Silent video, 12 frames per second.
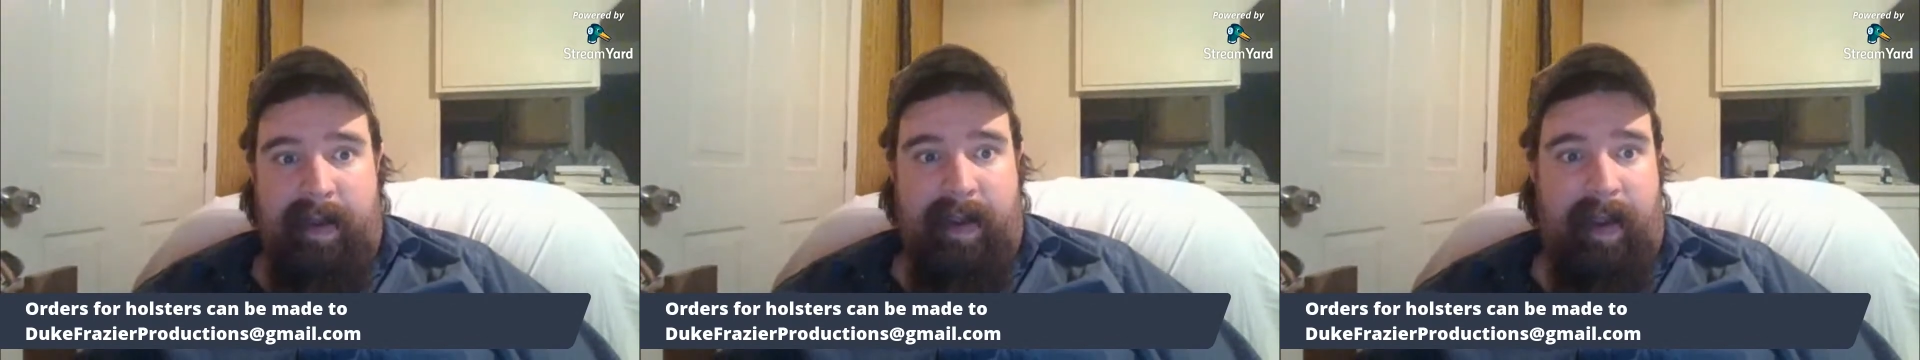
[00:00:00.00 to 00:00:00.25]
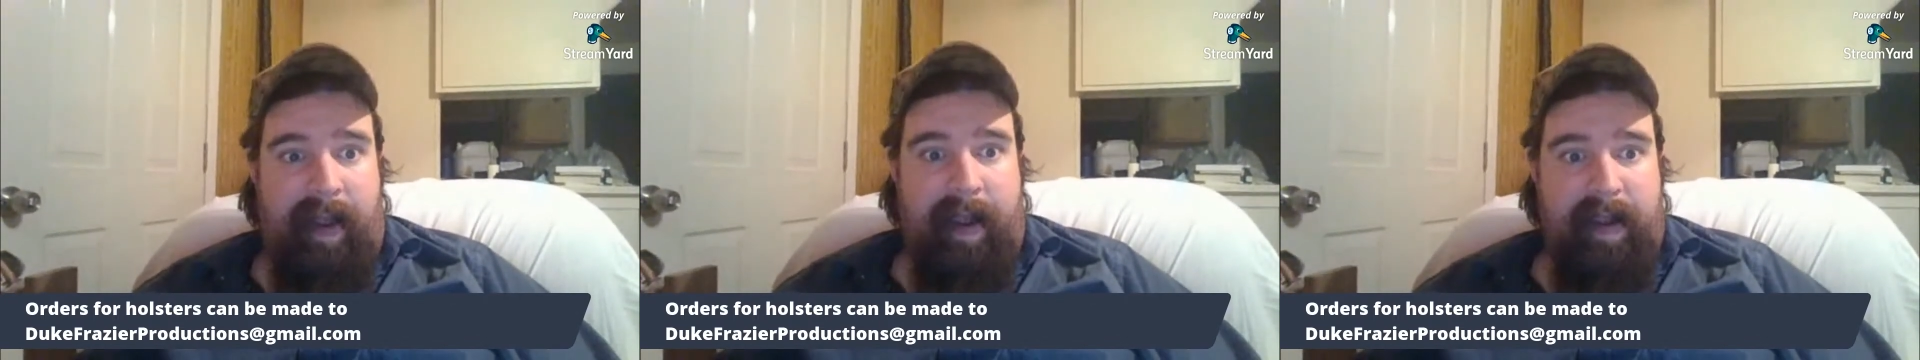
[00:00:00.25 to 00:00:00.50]

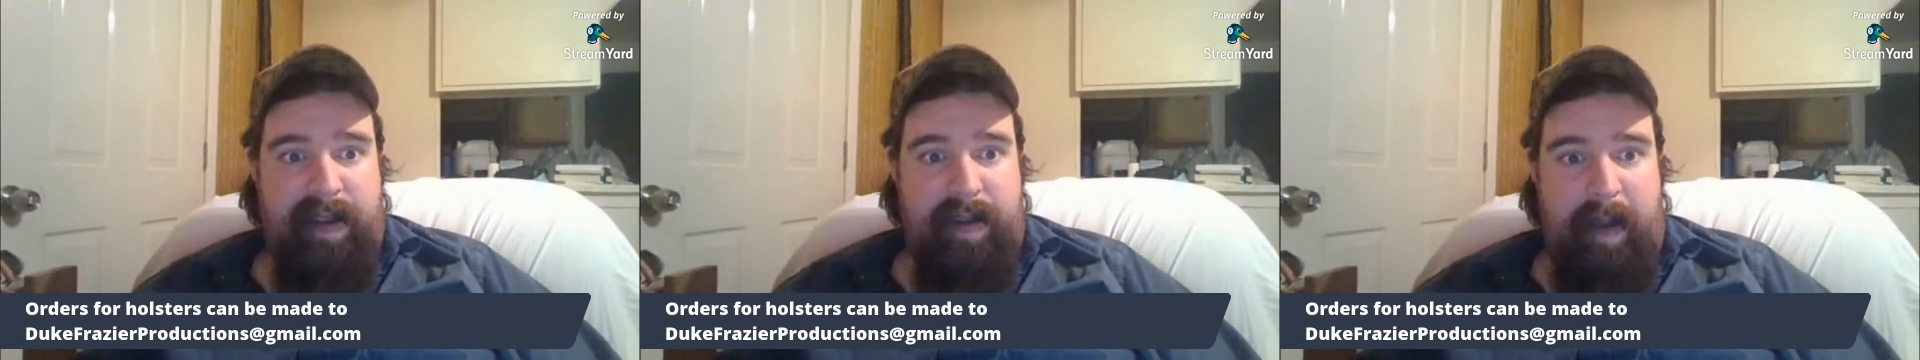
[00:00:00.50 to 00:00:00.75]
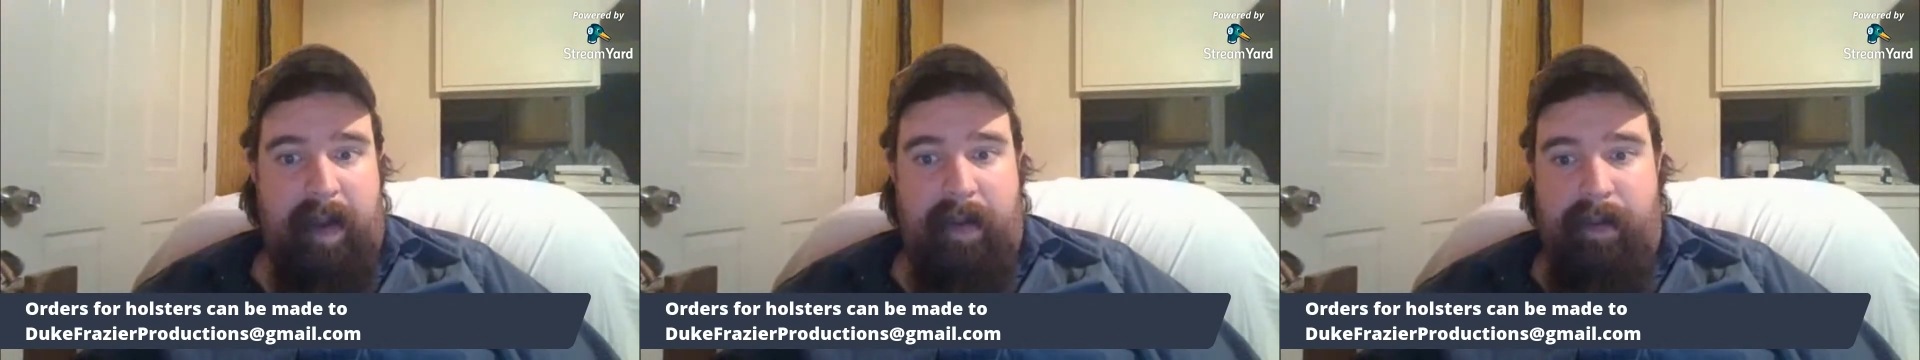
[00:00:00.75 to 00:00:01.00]
until I get
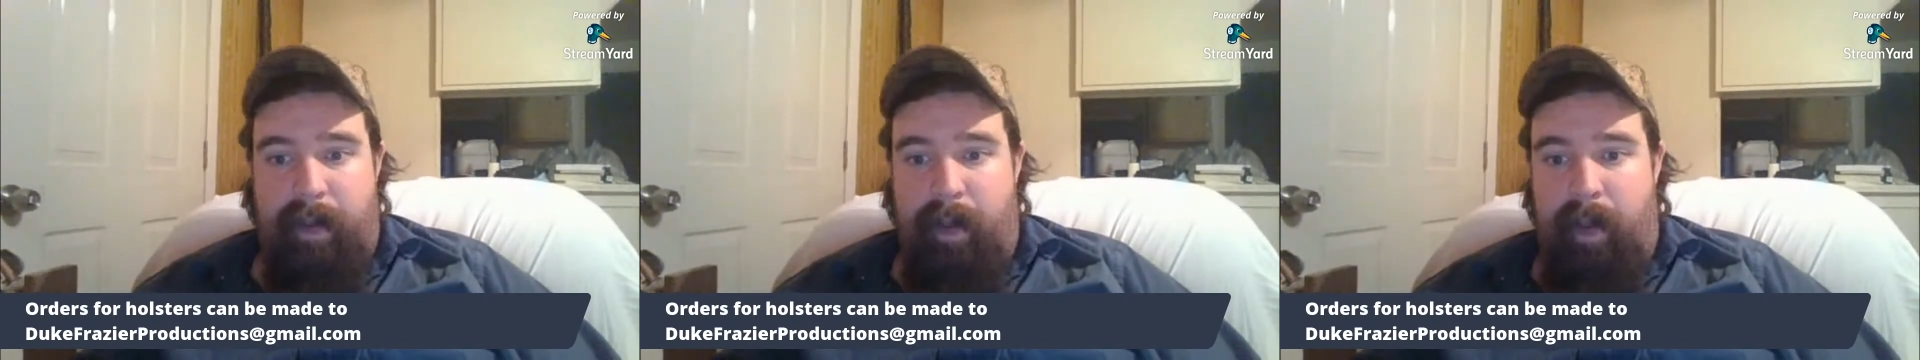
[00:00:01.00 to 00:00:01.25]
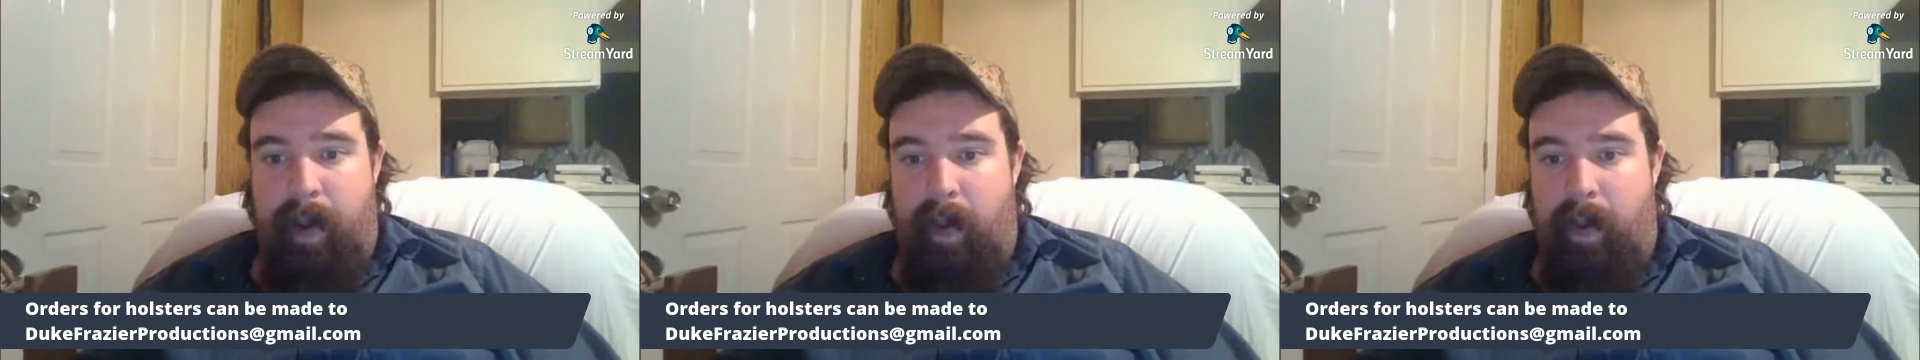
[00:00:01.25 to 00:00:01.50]
some Neat's
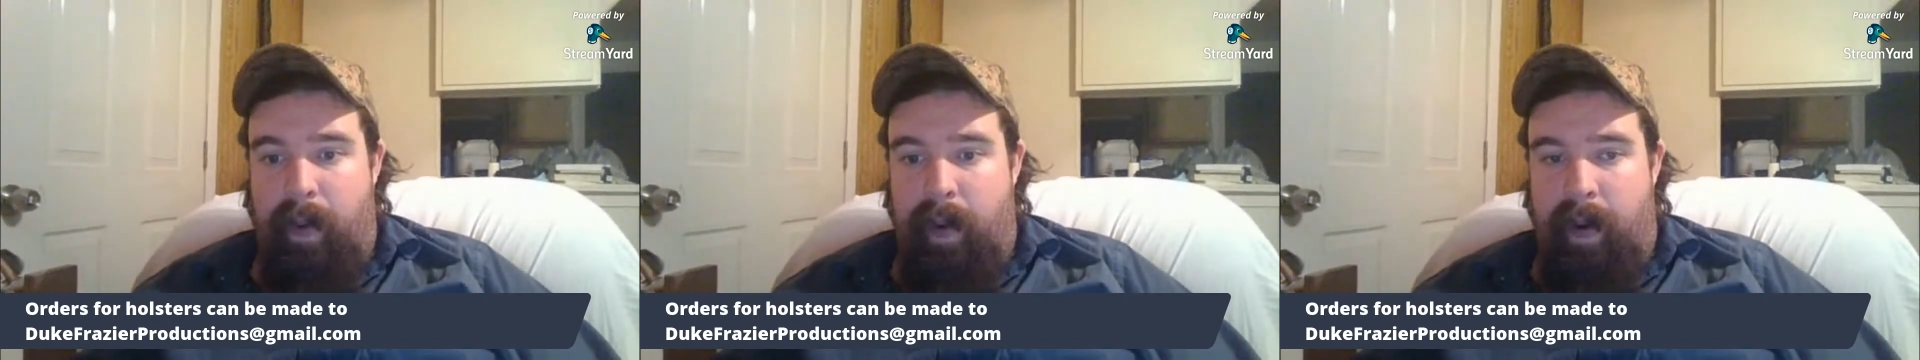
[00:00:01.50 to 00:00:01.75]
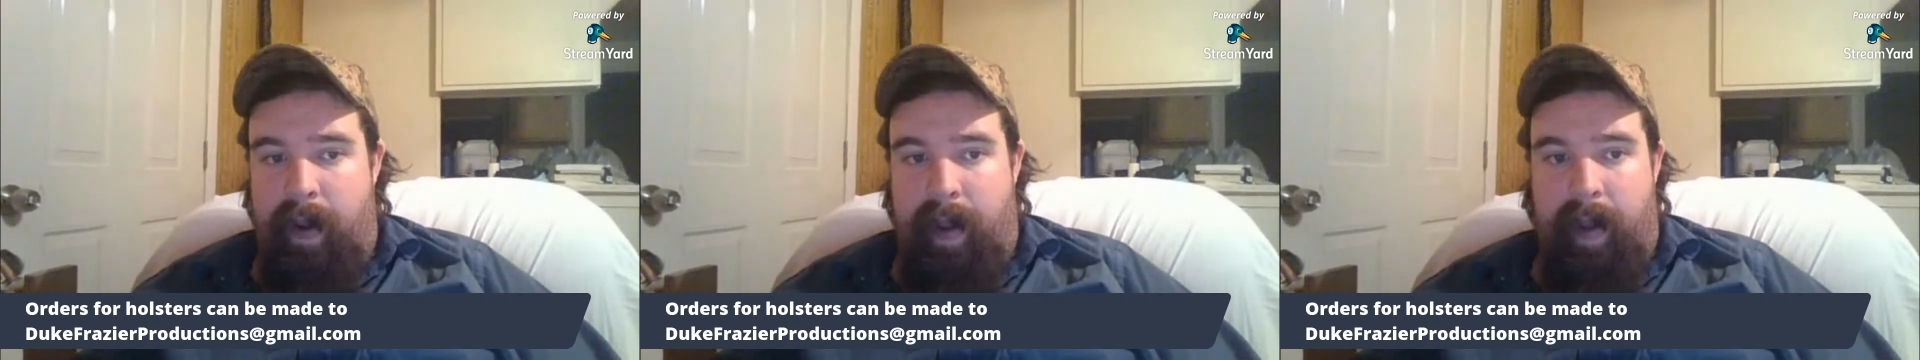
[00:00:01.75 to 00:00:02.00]
Foot oil
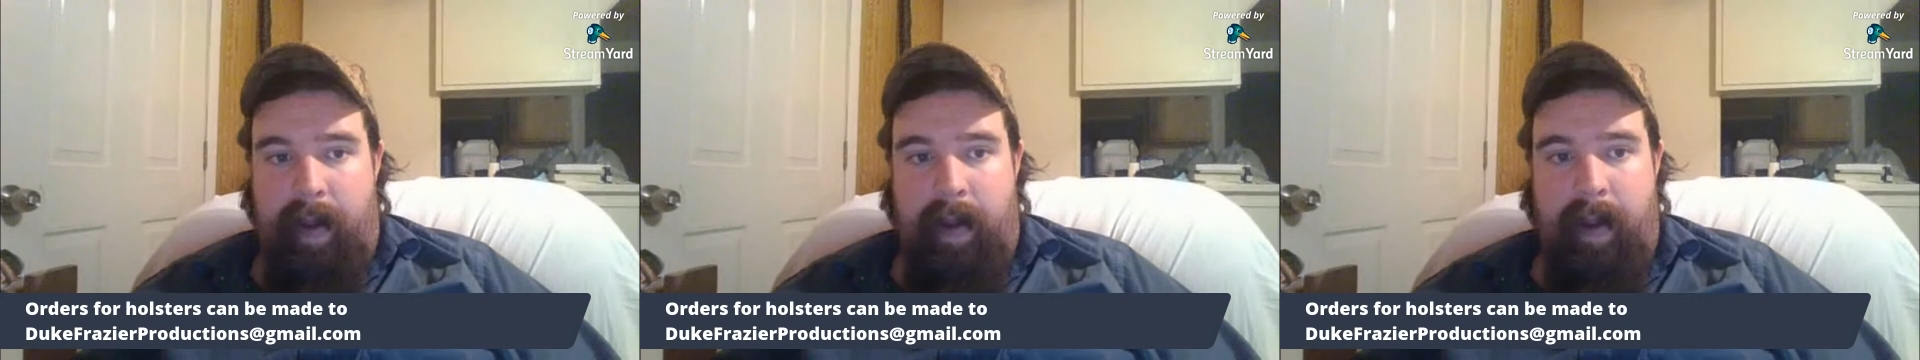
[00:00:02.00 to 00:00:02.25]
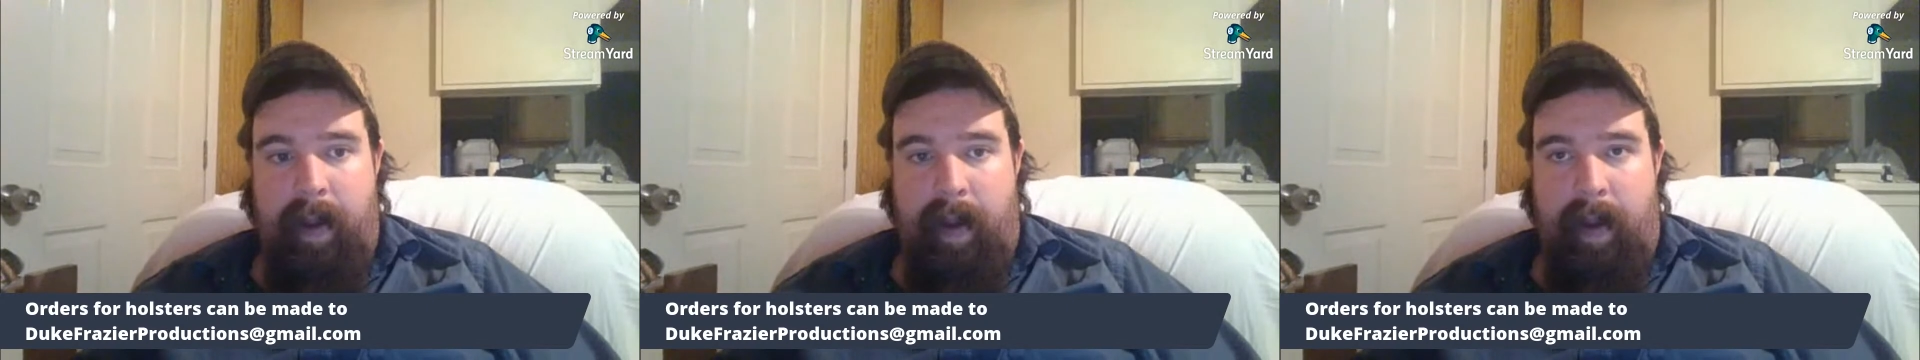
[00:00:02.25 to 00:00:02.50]
ordered in,
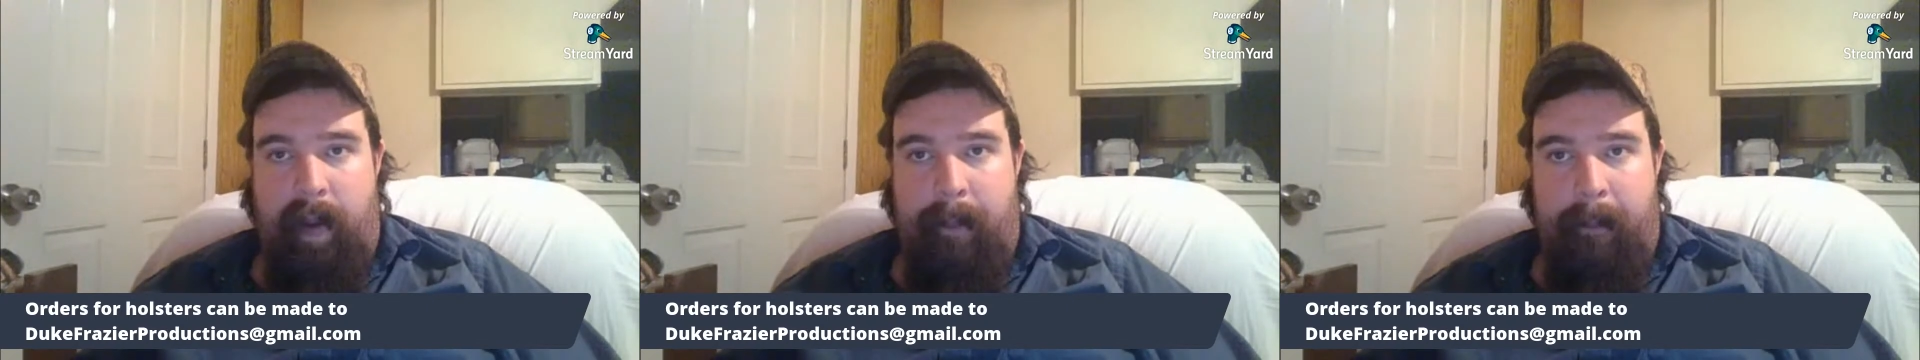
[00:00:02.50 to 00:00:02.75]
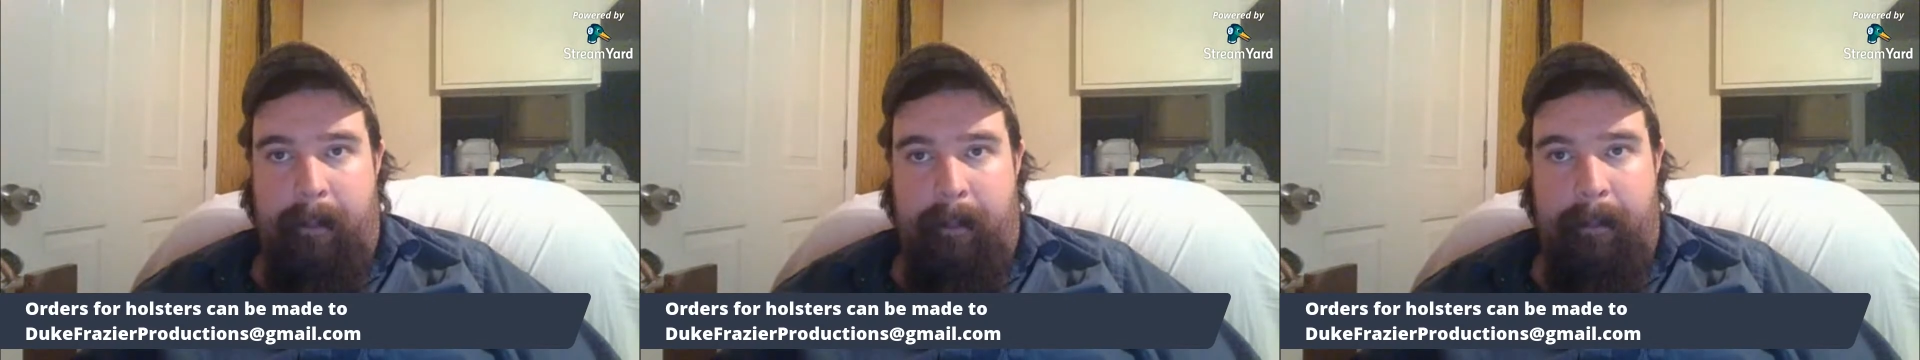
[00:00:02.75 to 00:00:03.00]

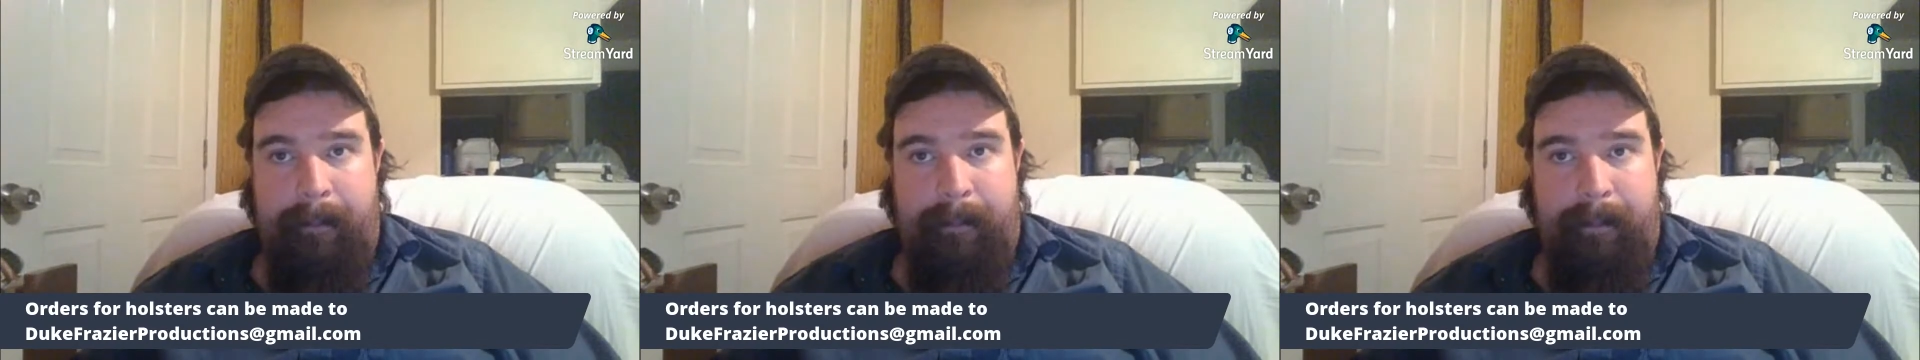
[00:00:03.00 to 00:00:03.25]
I